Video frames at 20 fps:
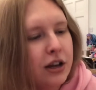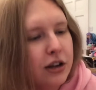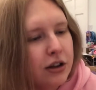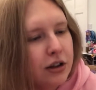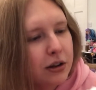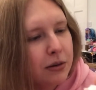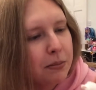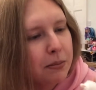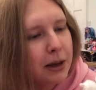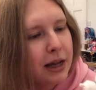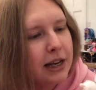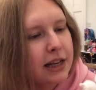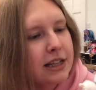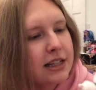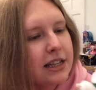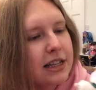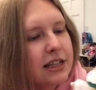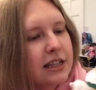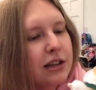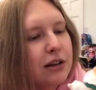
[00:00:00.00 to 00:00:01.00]
You can barely
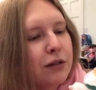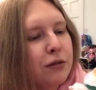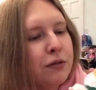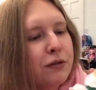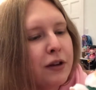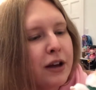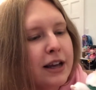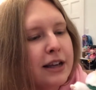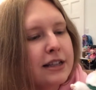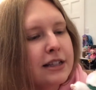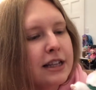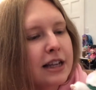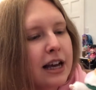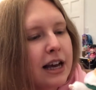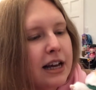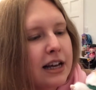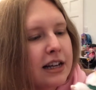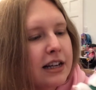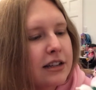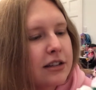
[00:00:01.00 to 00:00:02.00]
see his little face. He
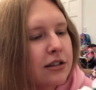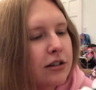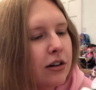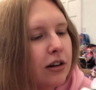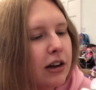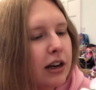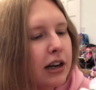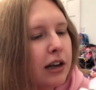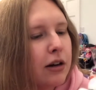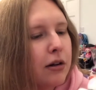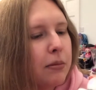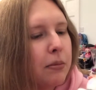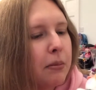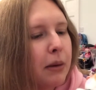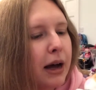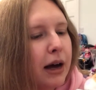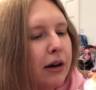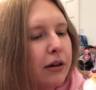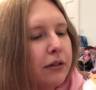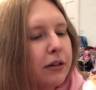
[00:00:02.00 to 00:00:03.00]
has got a little
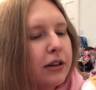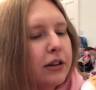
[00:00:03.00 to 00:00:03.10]
mouth.